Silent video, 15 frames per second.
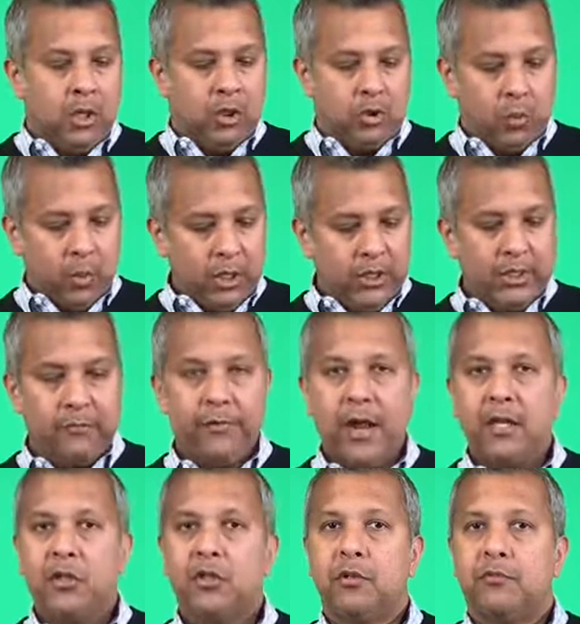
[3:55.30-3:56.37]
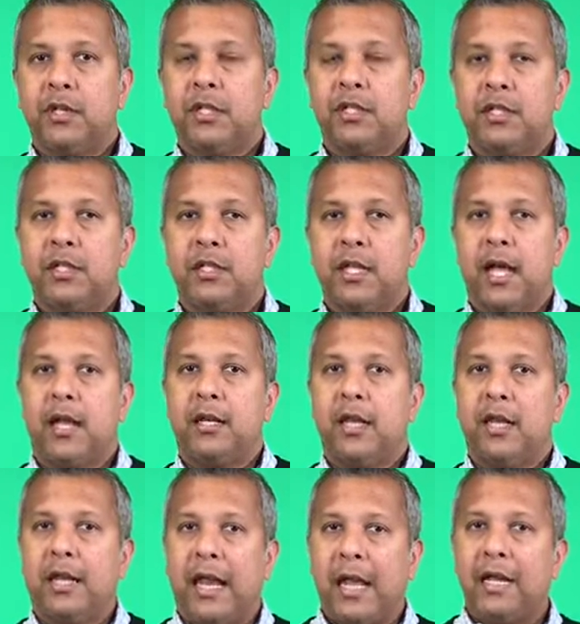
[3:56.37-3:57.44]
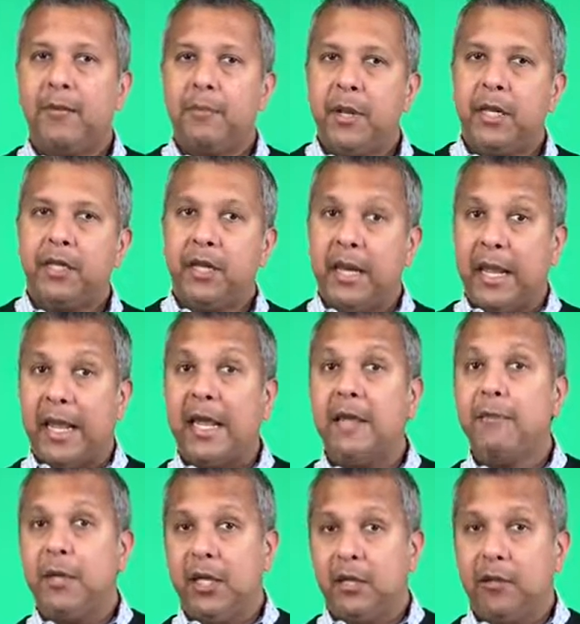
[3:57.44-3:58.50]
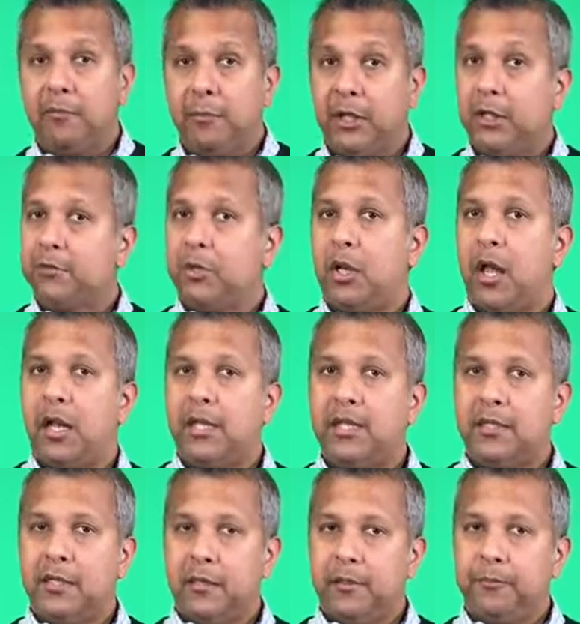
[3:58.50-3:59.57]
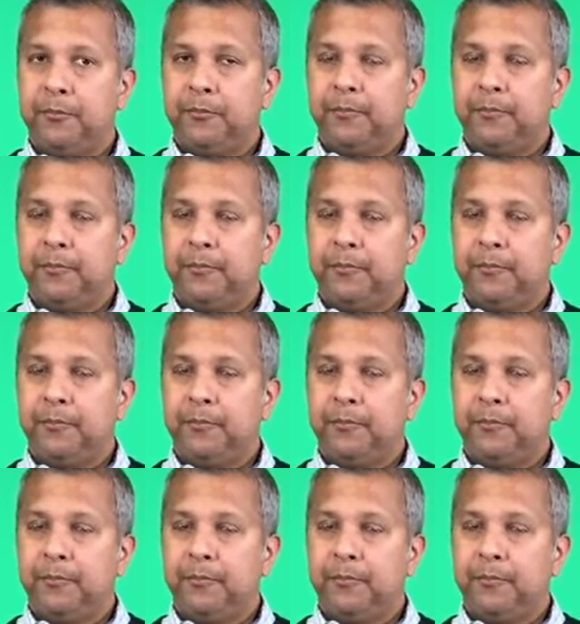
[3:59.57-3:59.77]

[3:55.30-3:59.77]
So one of the advantages of this is that alignment and aiming becomes a lot easier.